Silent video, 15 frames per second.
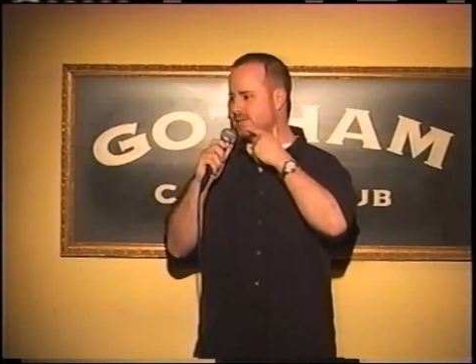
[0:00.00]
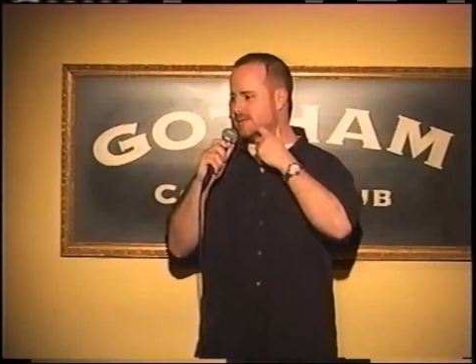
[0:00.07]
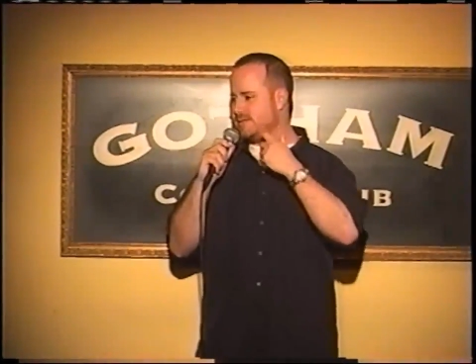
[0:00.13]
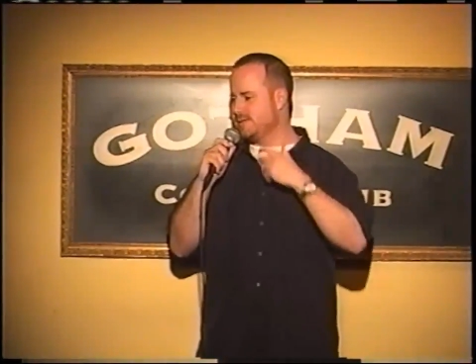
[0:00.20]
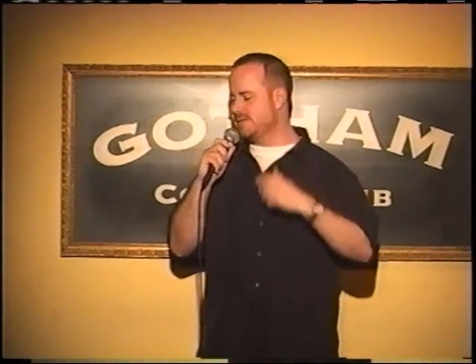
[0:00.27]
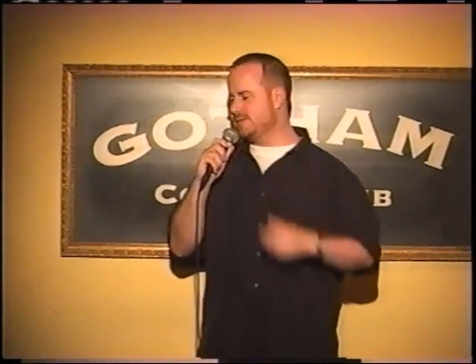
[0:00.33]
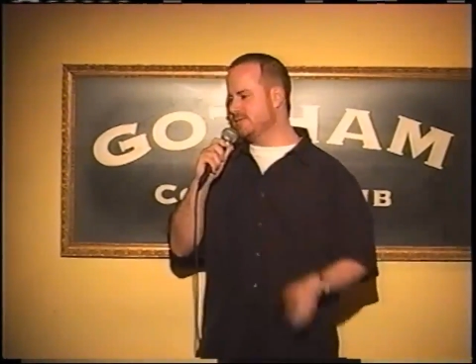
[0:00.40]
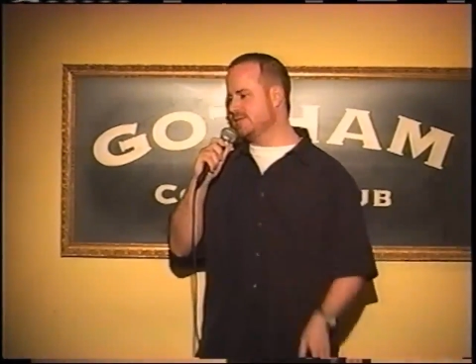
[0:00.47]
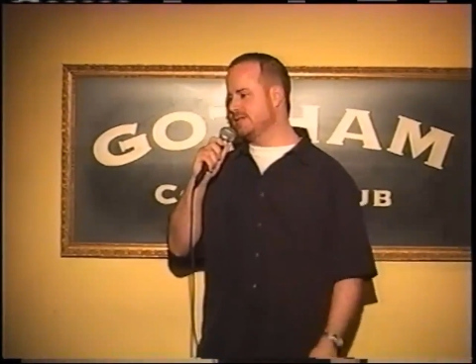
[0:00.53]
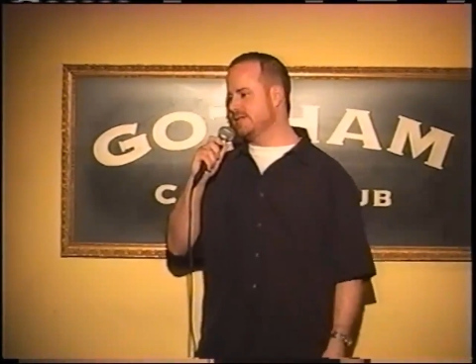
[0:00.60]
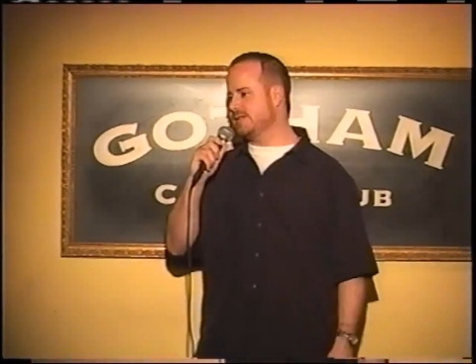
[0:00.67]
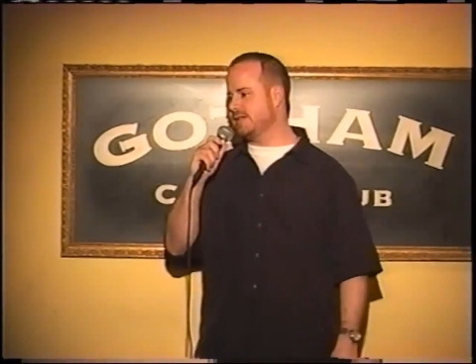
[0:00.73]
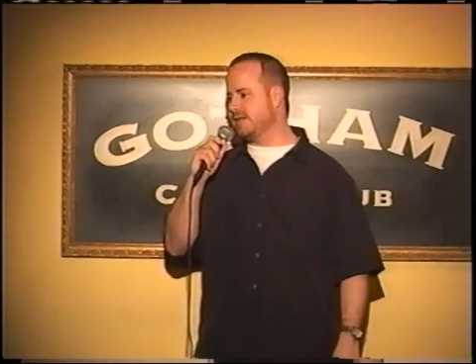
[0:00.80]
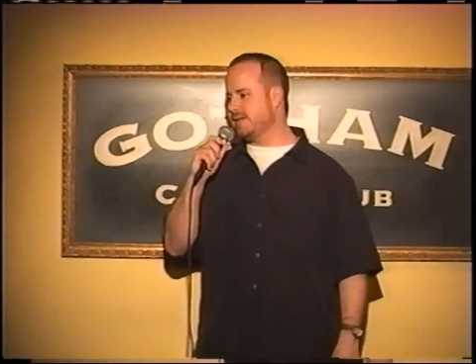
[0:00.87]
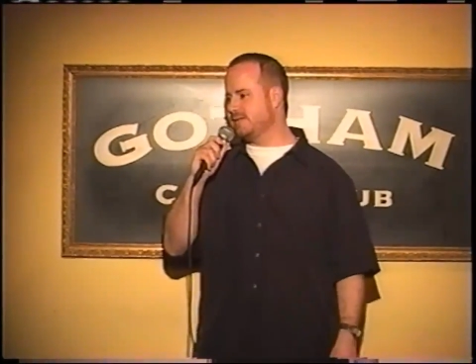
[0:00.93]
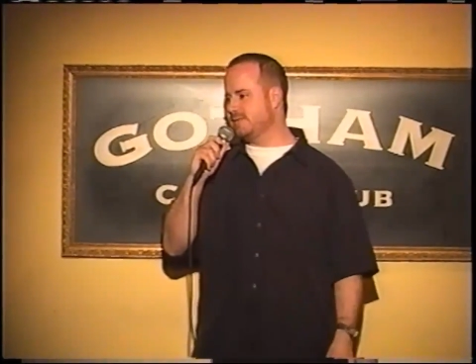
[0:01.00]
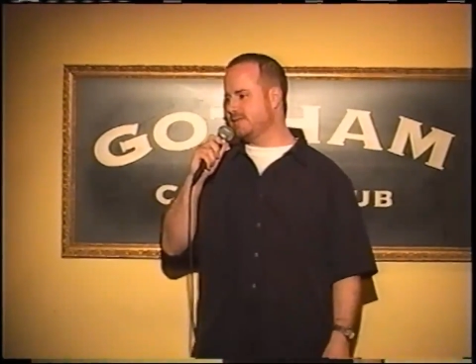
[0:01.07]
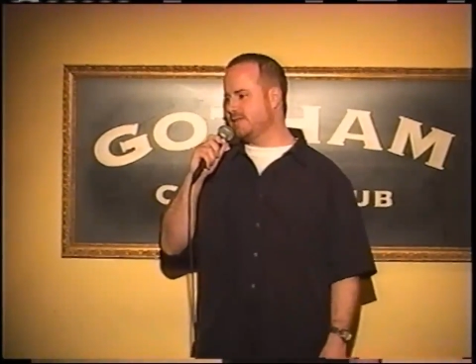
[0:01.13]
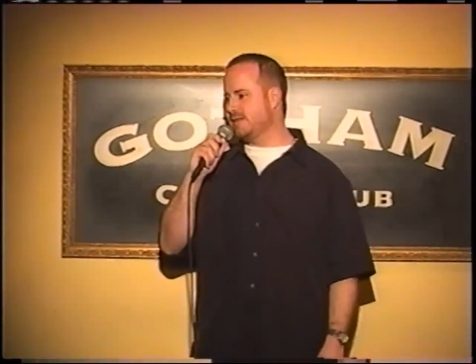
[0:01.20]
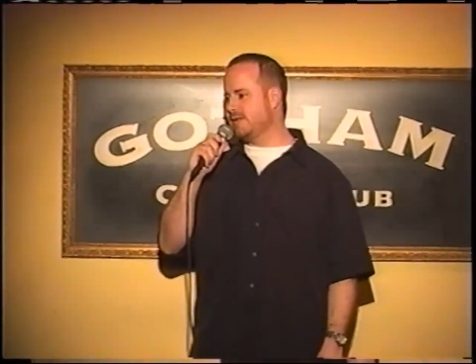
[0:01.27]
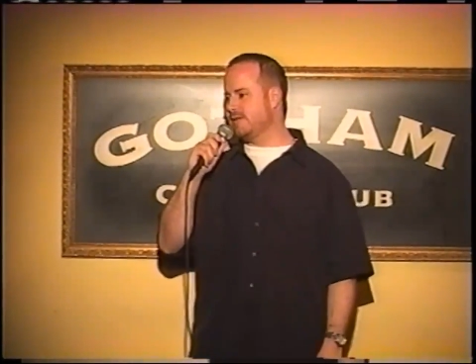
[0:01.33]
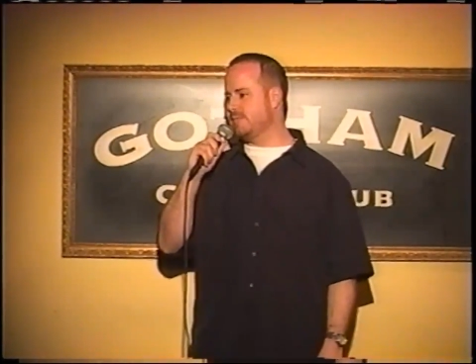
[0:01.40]
too than I
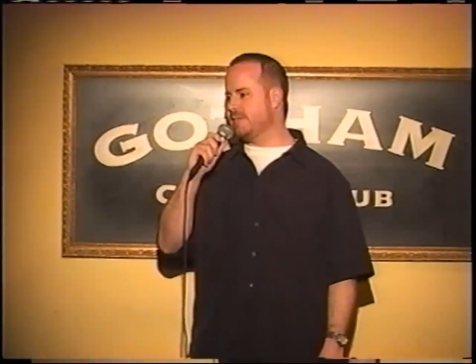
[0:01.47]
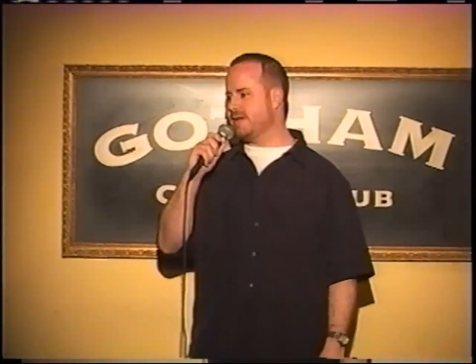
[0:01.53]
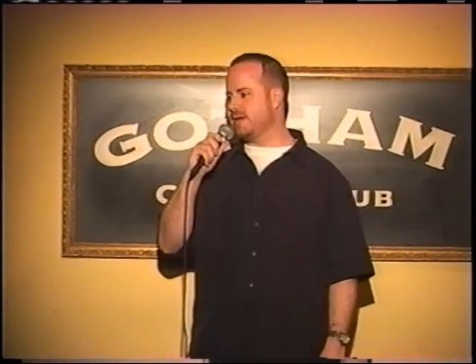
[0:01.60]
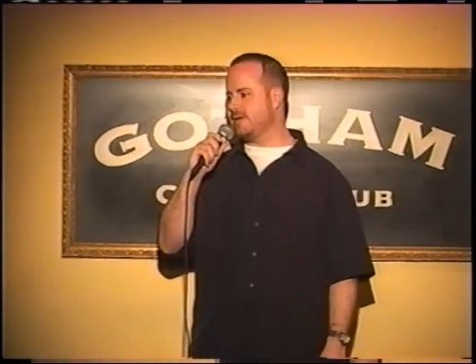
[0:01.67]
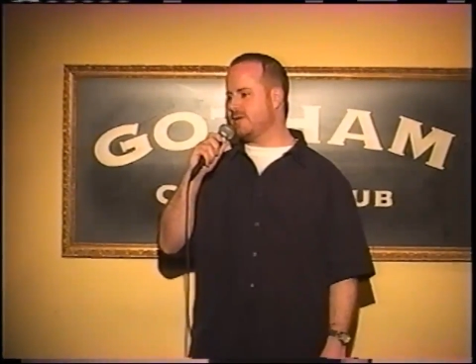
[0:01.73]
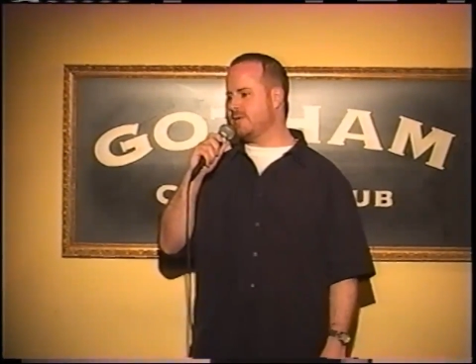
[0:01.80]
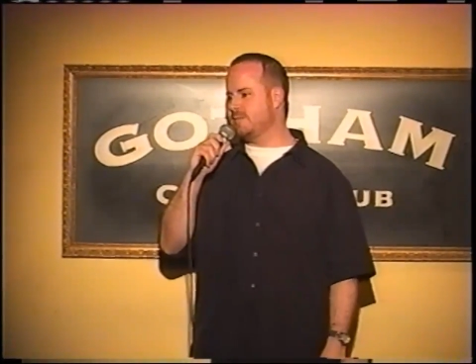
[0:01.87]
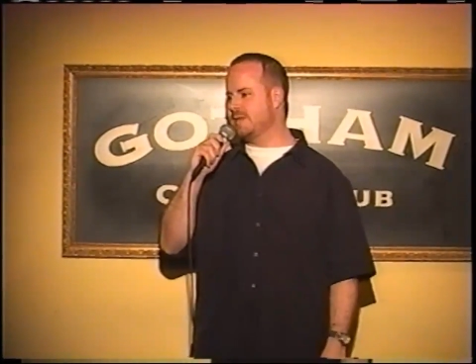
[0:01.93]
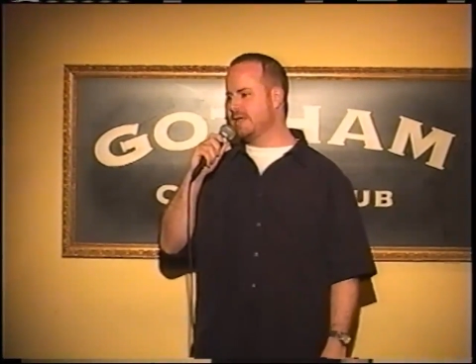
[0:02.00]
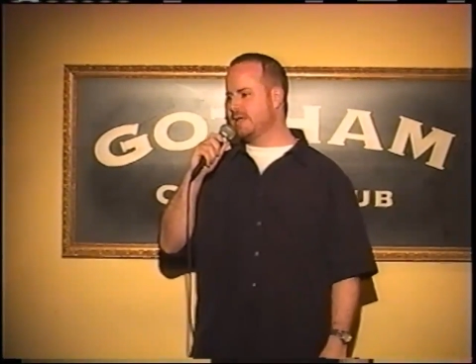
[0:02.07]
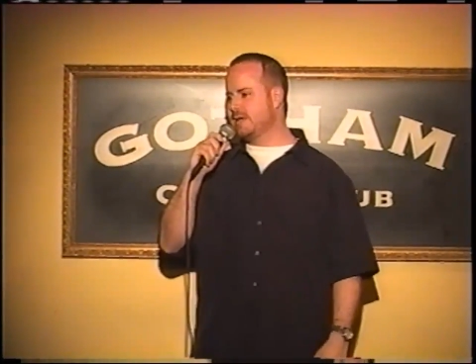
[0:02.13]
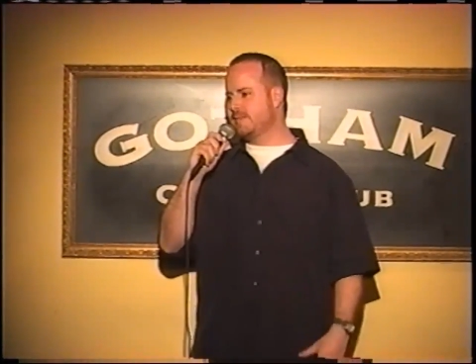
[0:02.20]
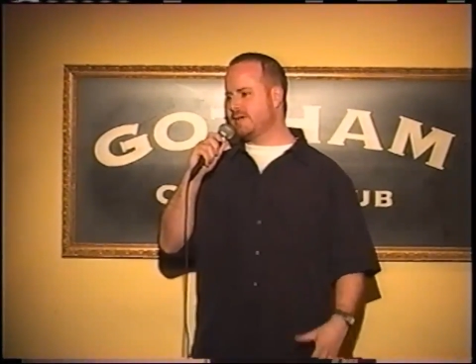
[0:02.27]
did back home